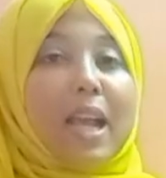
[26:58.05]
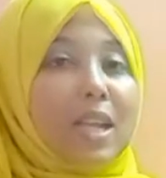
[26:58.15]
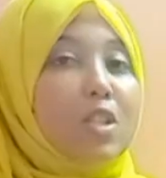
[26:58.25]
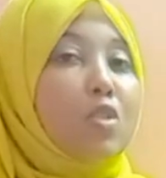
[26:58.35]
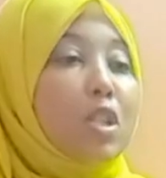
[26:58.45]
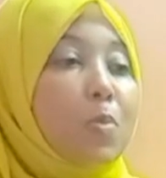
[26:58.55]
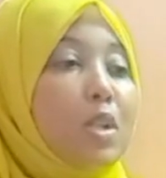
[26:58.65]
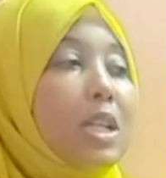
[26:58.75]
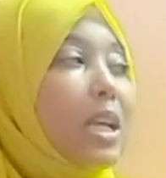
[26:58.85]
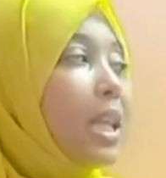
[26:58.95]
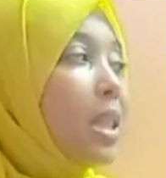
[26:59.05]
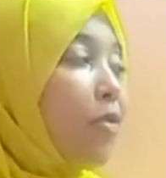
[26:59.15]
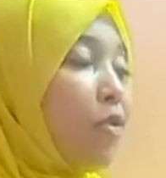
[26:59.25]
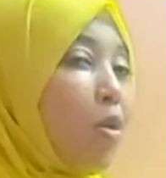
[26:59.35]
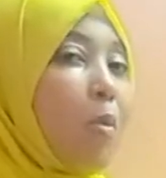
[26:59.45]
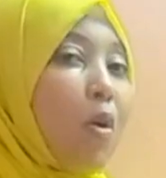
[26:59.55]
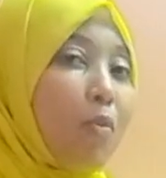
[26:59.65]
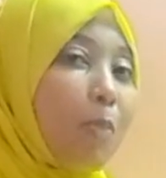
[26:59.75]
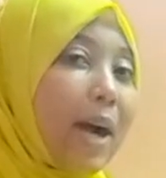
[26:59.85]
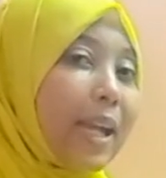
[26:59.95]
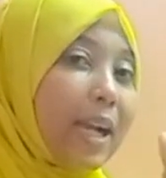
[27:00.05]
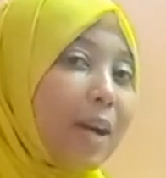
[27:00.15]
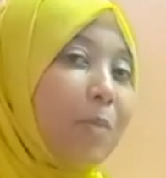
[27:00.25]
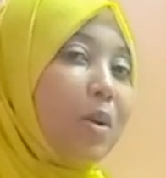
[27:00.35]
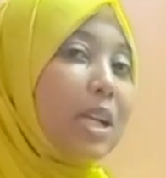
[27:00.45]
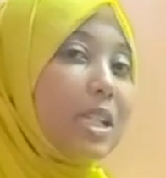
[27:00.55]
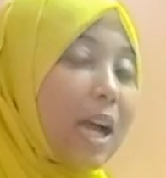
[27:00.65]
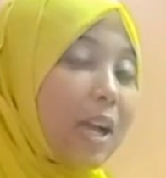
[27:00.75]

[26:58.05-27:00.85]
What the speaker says: It's transported in the form of bicarbonate